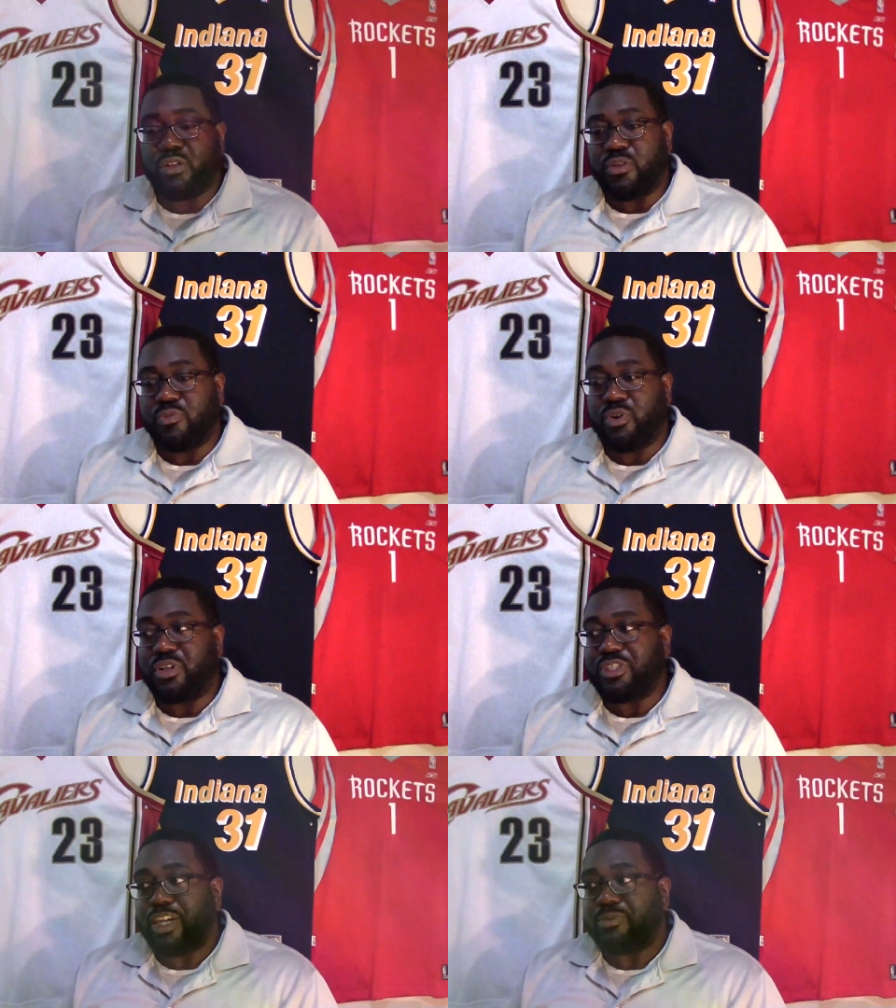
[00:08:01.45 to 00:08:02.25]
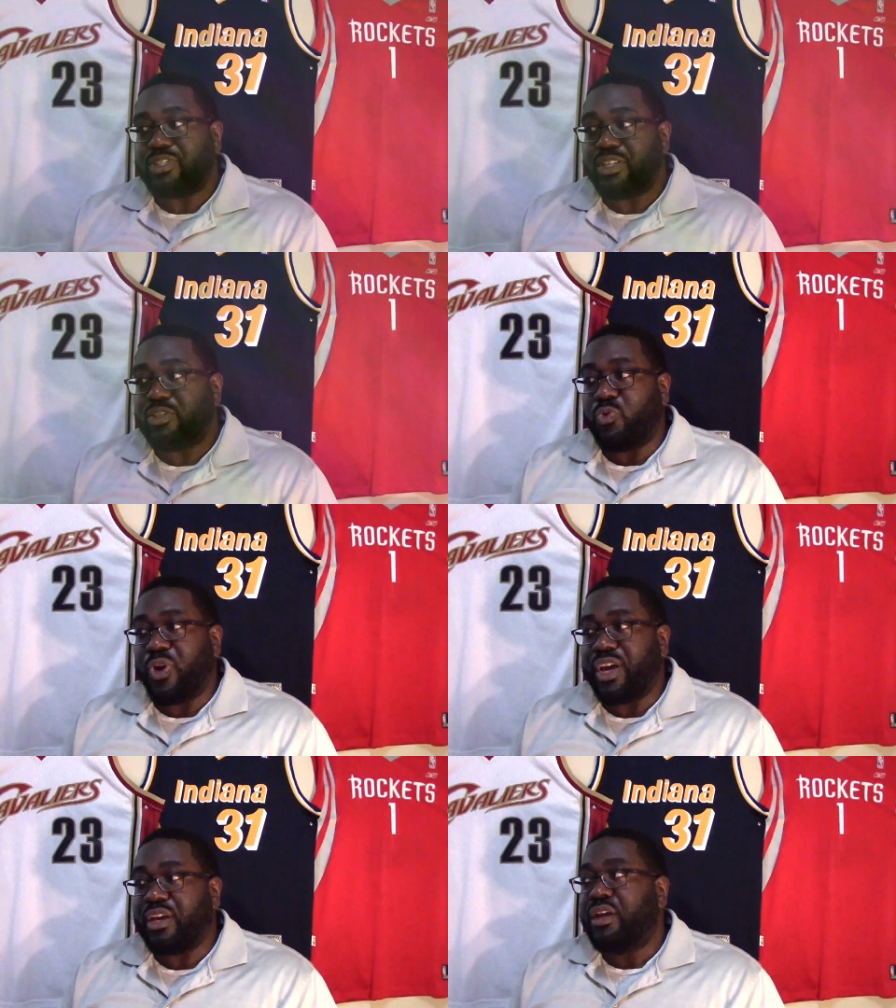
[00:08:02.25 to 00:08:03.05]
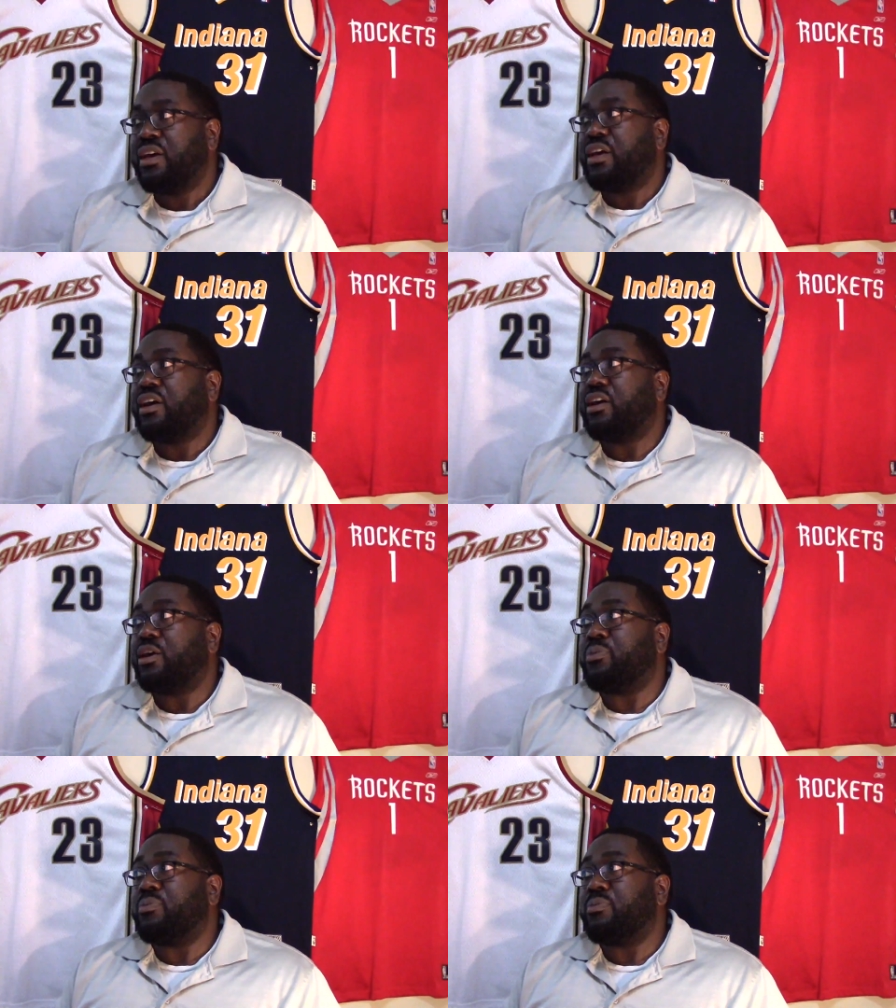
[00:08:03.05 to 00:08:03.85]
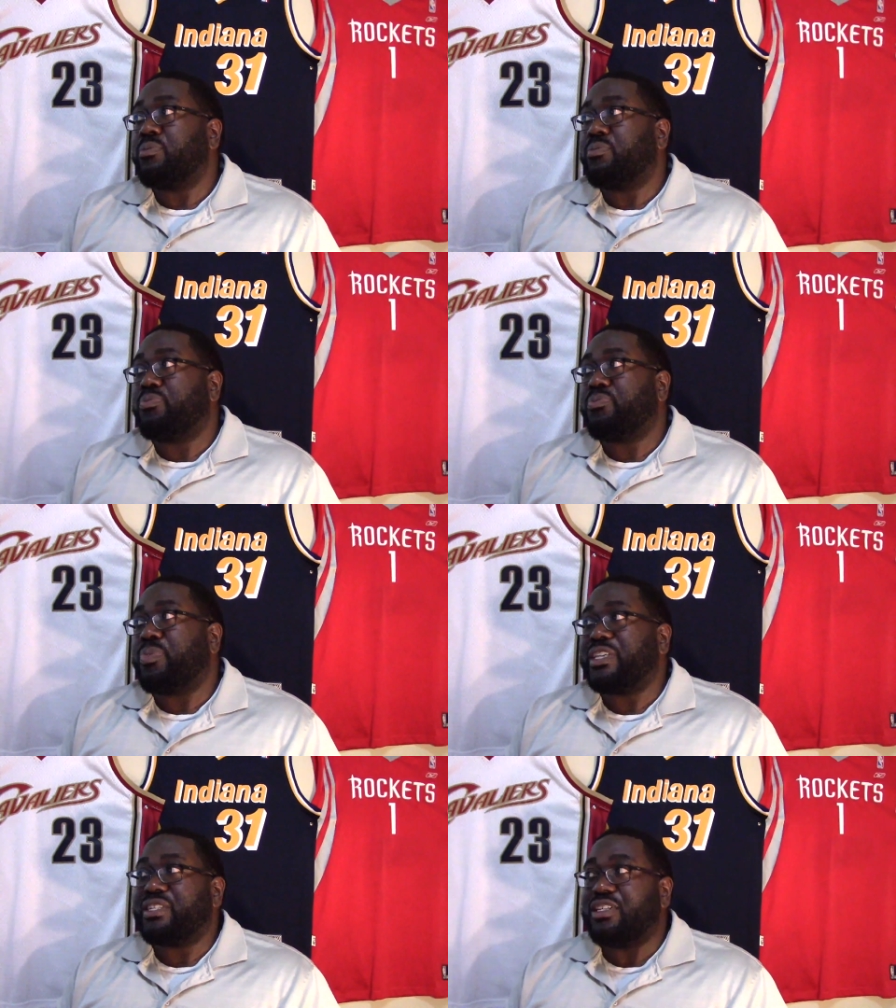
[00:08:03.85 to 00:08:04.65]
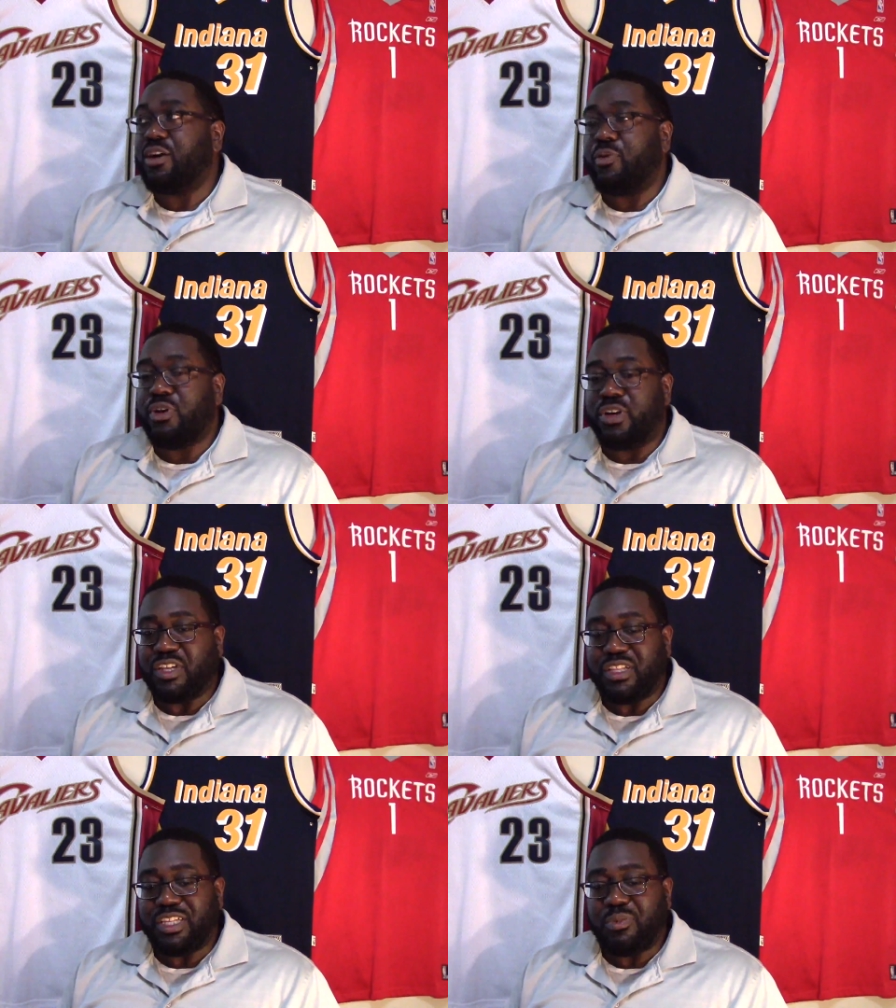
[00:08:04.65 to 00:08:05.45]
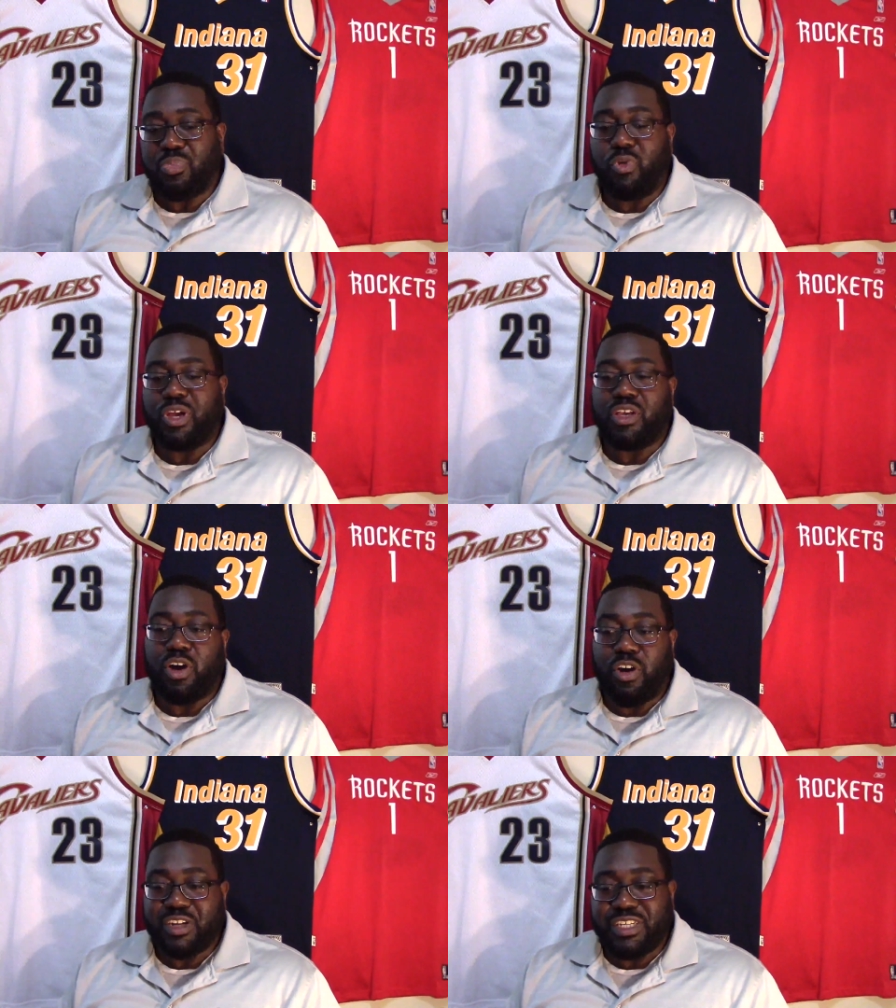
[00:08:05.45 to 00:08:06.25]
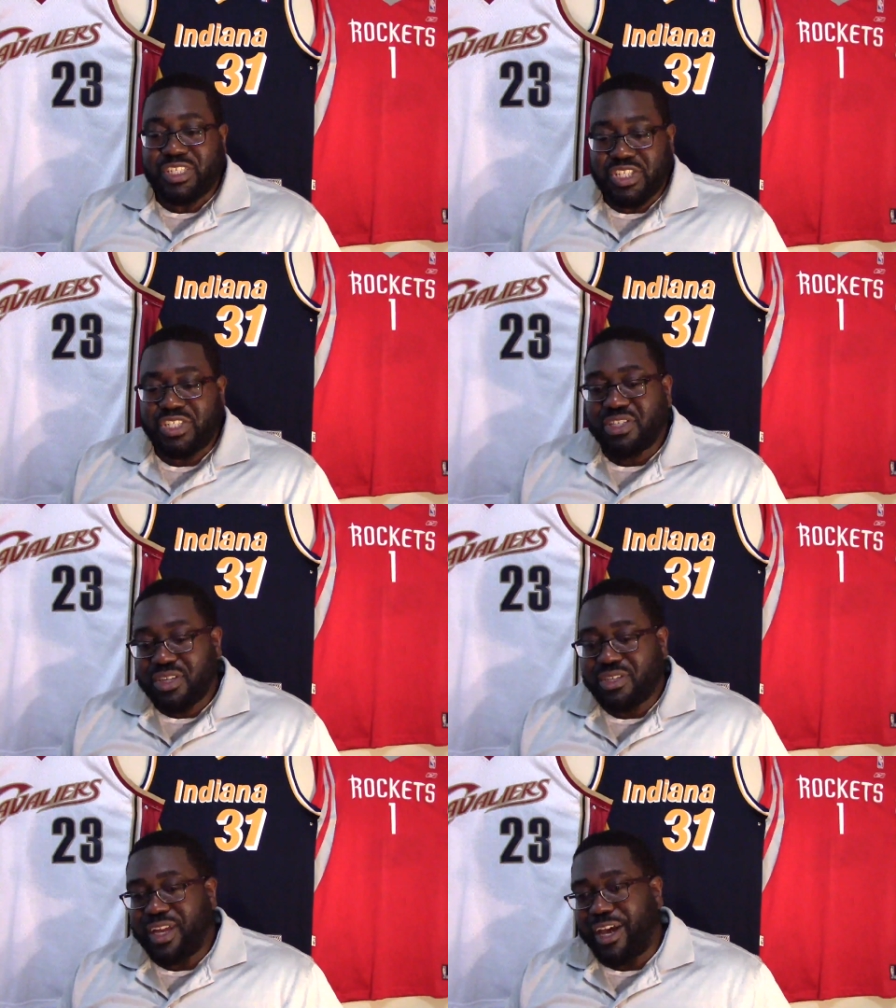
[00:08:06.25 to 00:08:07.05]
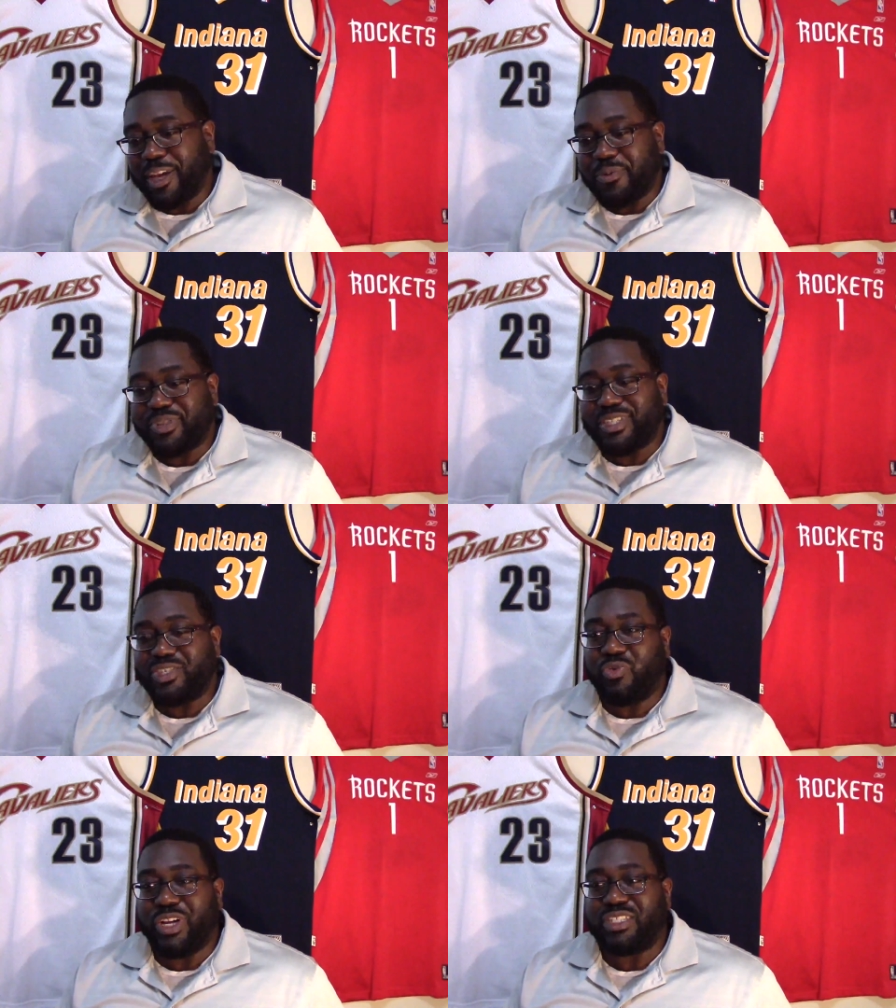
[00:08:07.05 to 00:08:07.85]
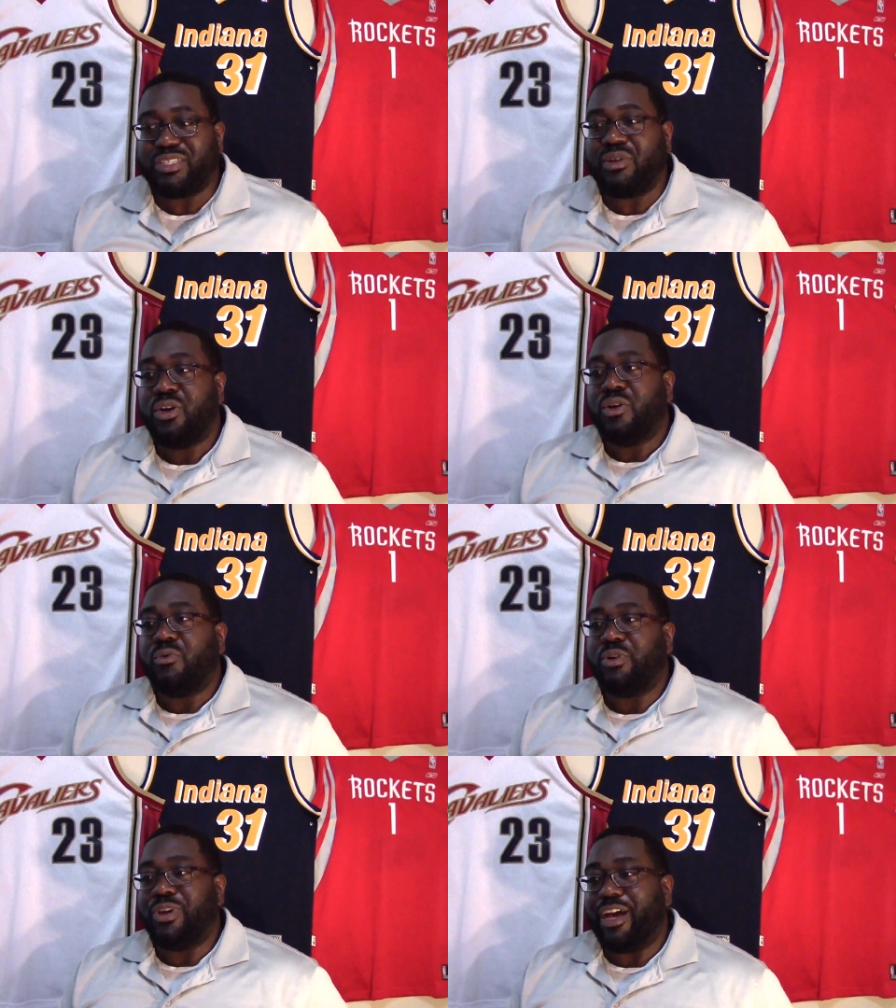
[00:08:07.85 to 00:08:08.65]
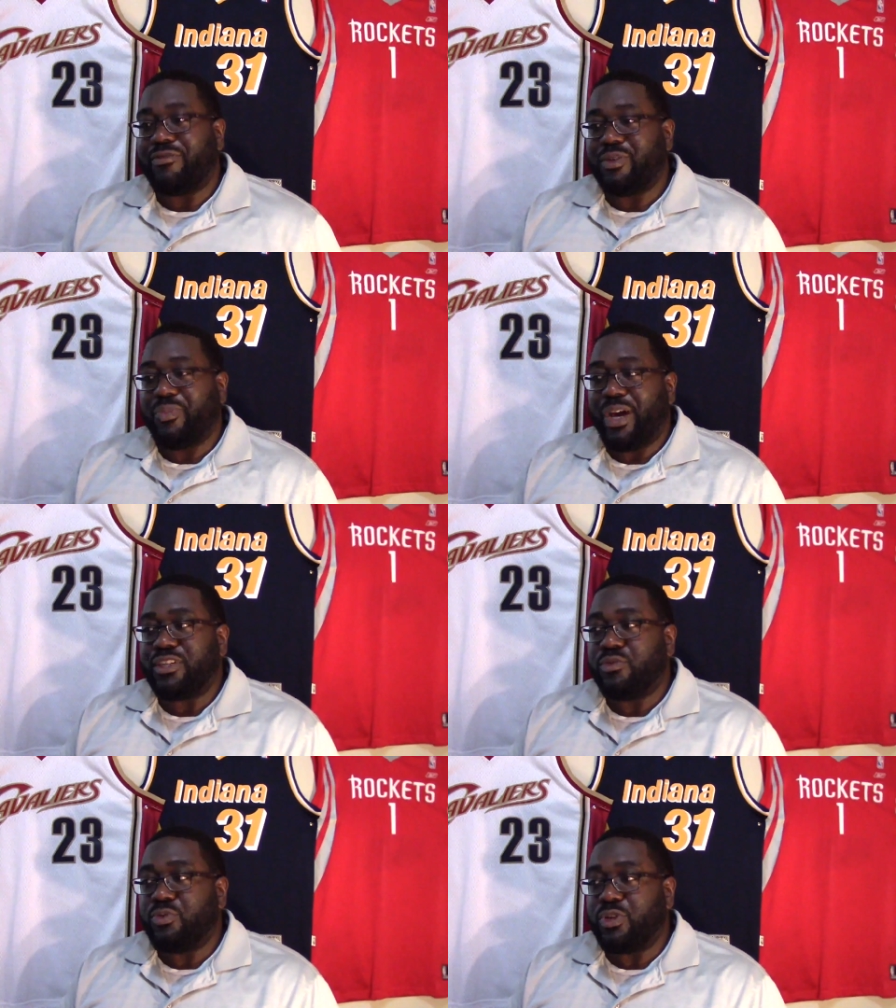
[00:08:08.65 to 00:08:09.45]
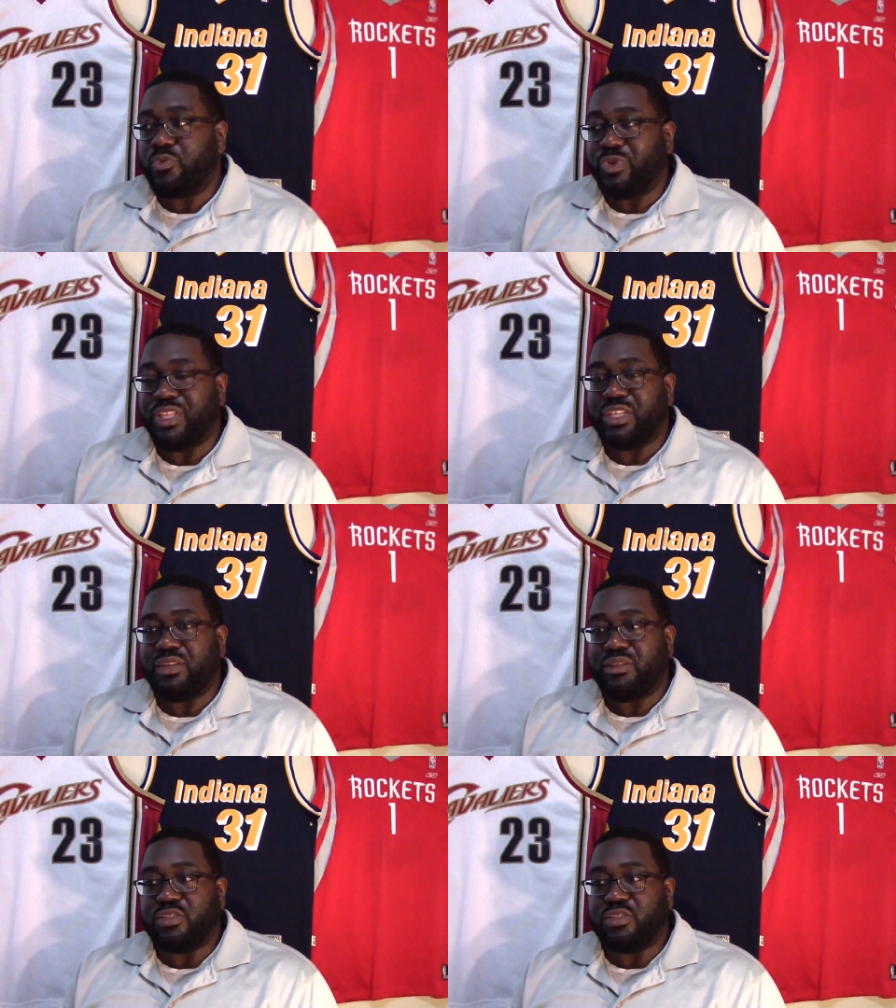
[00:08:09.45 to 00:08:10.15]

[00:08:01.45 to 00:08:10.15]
LeBron James. Either way, basically an elite point guard-ish type situation where you have somebody who could really,